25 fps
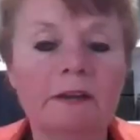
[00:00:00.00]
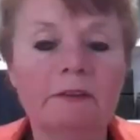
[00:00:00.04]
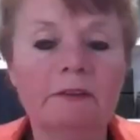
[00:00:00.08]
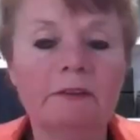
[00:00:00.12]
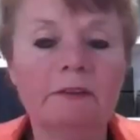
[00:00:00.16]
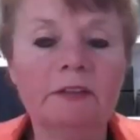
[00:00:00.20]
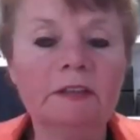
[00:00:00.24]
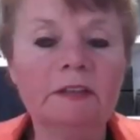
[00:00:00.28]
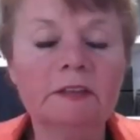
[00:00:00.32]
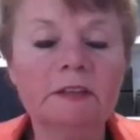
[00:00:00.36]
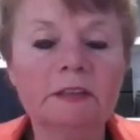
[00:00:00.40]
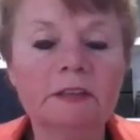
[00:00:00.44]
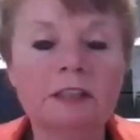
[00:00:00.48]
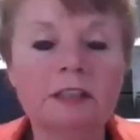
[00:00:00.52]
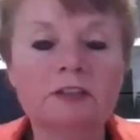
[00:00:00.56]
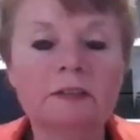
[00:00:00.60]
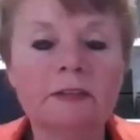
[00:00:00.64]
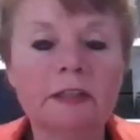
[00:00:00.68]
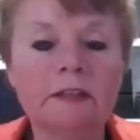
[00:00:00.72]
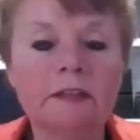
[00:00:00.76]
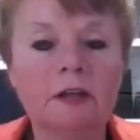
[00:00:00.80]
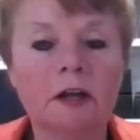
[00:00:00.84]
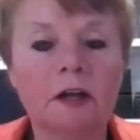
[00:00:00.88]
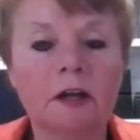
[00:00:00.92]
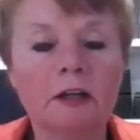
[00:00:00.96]
an installation
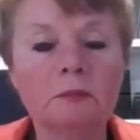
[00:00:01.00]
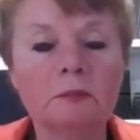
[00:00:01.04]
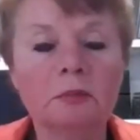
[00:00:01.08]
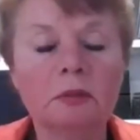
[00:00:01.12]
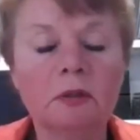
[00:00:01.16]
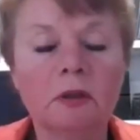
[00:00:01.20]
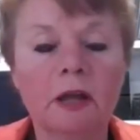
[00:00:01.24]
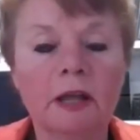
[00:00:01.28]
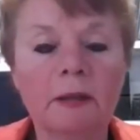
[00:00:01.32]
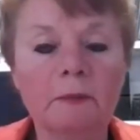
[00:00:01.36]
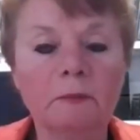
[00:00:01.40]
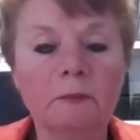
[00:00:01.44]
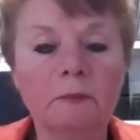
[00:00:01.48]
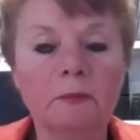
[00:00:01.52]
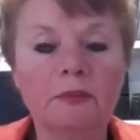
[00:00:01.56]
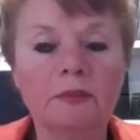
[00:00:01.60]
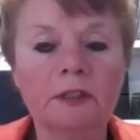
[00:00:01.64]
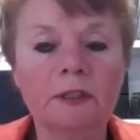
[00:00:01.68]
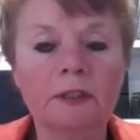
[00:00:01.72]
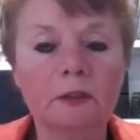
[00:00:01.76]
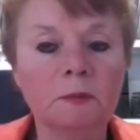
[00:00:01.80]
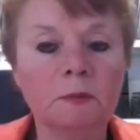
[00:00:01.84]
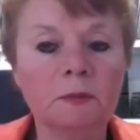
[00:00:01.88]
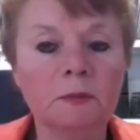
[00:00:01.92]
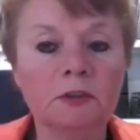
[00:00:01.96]
that's not compliant within
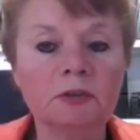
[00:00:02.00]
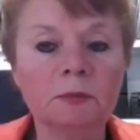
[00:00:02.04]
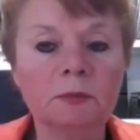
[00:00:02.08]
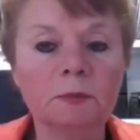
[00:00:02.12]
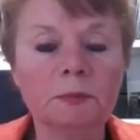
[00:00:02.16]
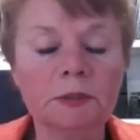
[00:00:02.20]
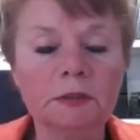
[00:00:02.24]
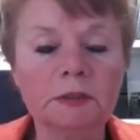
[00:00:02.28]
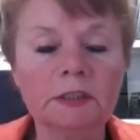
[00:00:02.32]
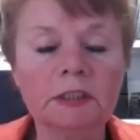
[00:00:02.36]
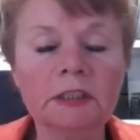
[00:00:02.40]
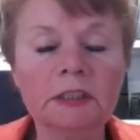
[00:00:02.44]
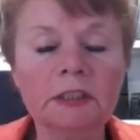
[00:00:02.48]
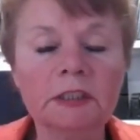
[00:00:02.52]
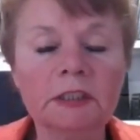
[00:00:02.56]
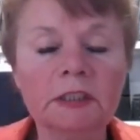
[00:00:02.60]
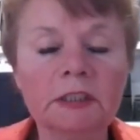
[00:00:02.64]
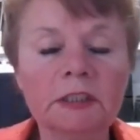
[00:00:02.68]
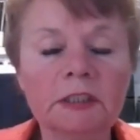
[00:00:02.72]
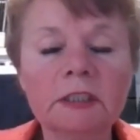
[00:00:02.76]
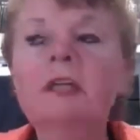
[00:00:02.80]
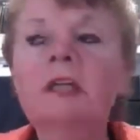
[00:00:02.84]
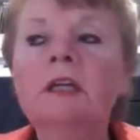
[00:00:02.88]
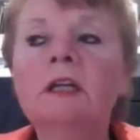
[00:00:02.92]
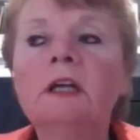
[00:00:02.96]
a commercial building.
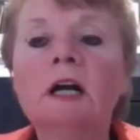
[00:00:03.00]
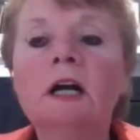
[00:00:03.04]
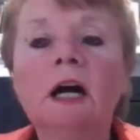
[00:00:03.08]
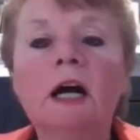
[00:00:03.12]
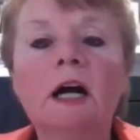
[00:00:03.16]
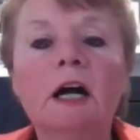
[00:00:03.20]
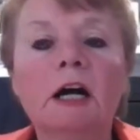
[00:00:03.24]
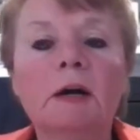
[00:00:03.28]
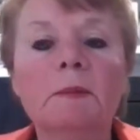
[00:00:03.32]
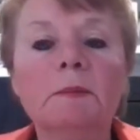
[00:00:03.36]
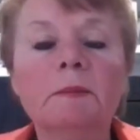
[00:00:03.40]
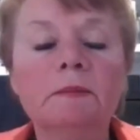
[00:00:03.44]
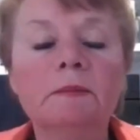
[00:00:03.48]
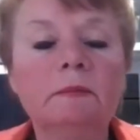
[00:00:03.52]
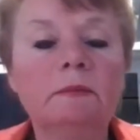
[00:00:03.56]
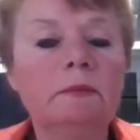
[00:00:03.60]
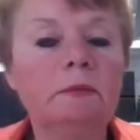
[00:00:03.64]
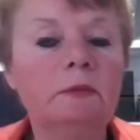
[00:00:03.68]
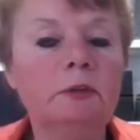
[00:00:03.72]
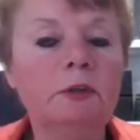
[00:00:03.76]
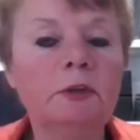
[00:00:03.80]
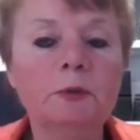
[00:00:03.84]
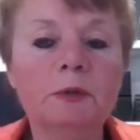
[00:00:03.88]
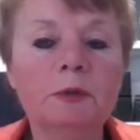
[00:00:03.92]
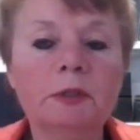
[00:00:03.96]

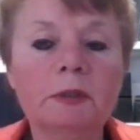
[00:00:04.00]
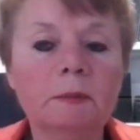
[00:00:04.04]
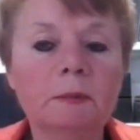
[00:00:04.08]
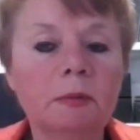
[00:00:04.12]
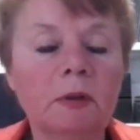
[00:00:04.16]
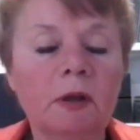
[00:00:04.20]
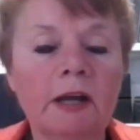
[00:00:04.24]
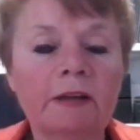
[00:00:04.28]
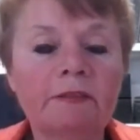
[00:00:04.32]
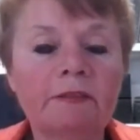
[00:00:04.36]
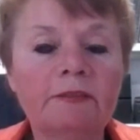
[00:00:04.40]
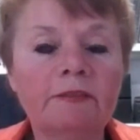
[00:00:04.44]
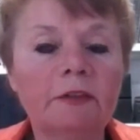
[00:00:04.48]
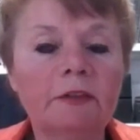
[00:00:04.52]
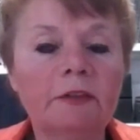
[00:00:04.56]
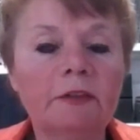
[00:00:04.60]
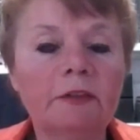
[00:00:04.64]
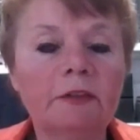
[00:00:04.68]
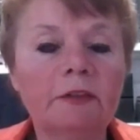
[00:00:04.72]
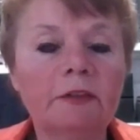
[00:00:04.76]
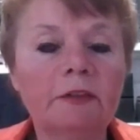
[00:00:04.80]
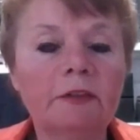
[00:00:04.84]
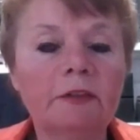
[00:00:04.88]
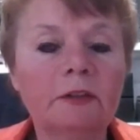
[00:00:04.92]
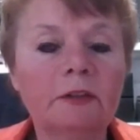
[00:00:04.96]
You can apply for a
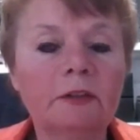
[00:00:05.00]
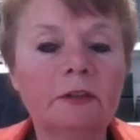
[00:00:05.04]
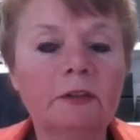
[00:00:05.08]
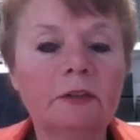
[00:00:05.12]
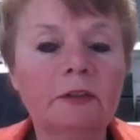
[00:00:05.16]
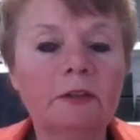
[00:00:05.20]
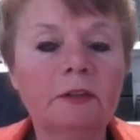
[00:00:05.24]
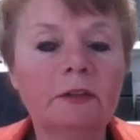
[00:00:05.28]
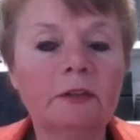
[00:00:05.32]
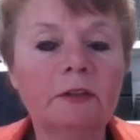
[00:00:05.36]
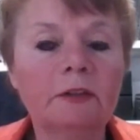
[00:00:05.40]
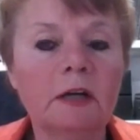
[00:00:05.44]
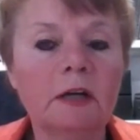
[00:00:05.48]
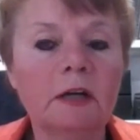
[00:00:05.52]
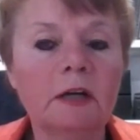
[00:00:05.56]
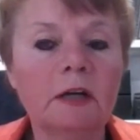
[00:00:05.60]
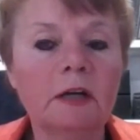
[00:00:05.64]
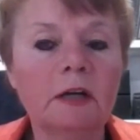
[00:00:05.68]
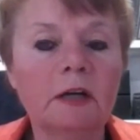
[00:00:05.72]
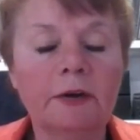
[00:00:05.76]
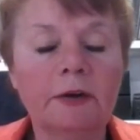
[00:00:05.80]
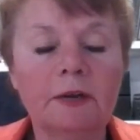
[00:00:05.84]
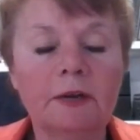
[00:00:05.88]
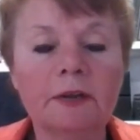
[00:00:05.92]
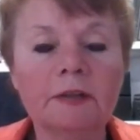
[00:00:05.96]
variance.
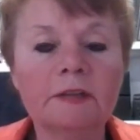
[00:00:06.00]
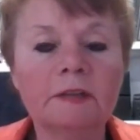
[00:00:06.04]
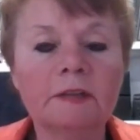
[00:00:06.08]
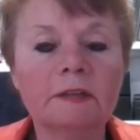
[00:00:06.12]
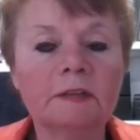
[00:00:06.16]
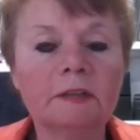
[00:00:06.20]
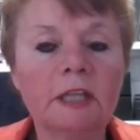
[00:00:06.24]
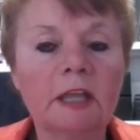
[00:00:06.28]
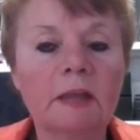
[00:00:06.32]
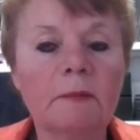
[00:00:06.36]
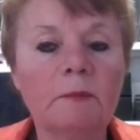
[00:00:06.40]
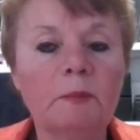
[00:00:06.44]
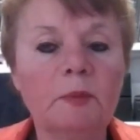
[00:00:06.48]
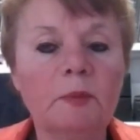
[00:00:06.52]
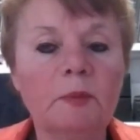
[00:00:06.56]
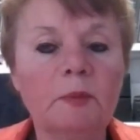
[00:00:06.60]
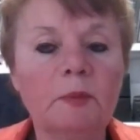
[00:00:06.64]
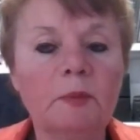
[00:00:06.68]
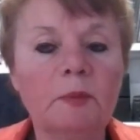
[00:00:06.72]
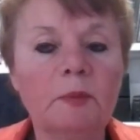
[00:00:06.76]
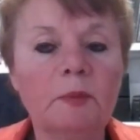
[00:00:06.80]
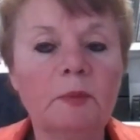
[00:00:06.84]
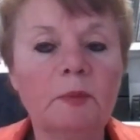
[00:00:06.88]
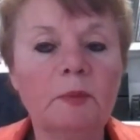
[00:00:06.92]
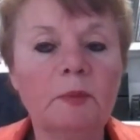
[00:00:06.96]
Variances can be
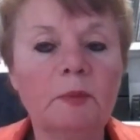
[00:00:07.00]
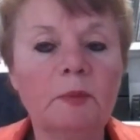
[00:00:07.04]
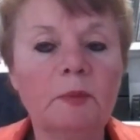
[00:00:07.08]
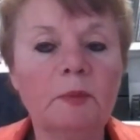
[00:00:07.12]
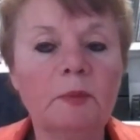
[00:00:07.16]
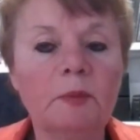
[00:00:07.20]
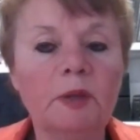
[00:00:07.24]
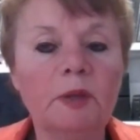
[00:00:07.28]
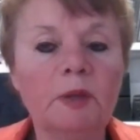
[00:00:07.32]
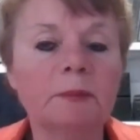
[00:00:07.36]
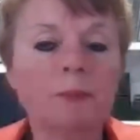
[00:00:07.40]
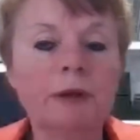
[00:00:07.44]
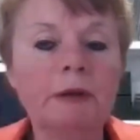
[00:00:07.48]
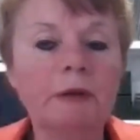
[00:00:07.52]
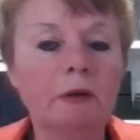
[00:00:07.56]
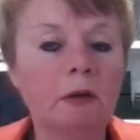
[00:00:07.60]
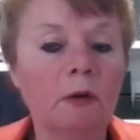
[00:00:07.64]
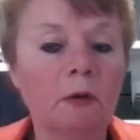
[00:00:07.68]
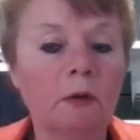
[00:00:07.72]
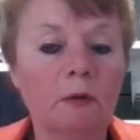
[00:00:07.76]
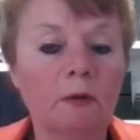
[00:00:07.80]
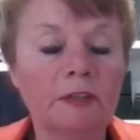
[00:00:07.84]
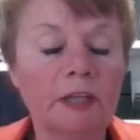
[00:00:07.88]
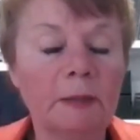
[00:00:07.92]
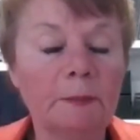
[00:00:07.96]
either
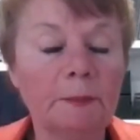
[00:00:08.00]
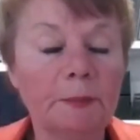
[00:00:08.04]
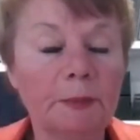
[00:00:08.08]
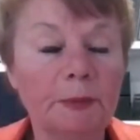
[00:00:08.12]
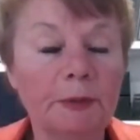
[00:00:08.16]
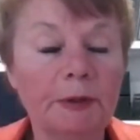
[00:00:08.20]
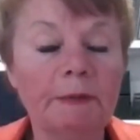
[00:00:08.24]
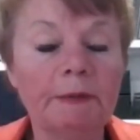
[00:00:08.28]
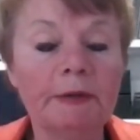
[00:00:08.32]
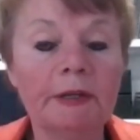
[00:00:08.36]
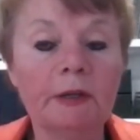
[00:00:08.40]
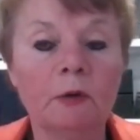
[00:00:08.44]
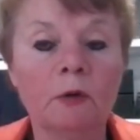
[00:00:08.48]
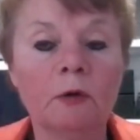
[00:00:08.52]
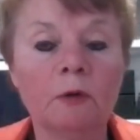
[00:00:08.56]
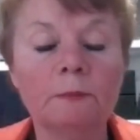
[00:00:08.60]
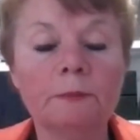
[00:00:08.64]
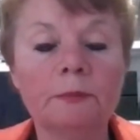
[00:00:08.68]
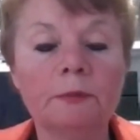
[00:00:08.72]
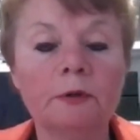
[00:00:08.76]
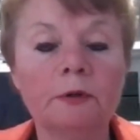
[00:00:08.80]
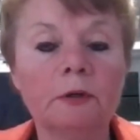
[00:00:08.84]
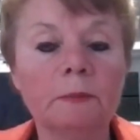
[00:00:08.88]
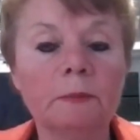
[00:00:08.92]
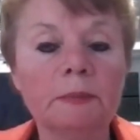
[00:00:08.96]
temporary or
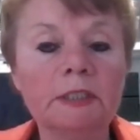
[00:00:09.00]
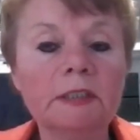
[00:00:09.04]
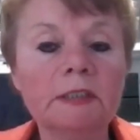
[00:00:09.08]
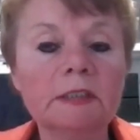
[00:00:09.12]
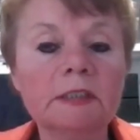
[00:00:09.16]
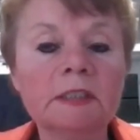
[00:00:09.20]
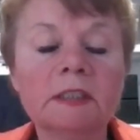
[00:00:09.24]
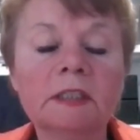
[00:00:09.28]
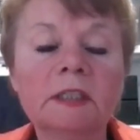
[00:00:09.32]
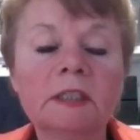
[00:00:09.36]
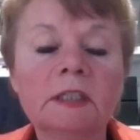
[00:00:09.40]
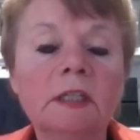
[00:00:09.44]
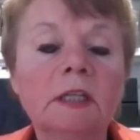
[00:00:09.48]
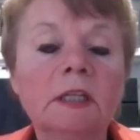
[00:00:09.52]
permanent.